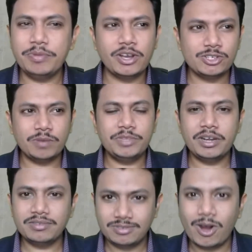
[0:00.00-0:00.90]
because of
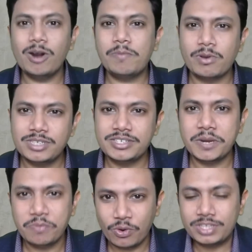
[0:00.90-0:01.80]
their thought process
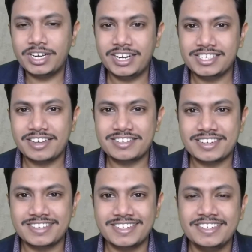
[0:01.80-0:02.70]
and poor sentence
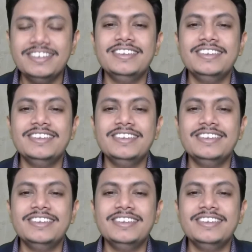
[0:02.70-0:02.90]
construction,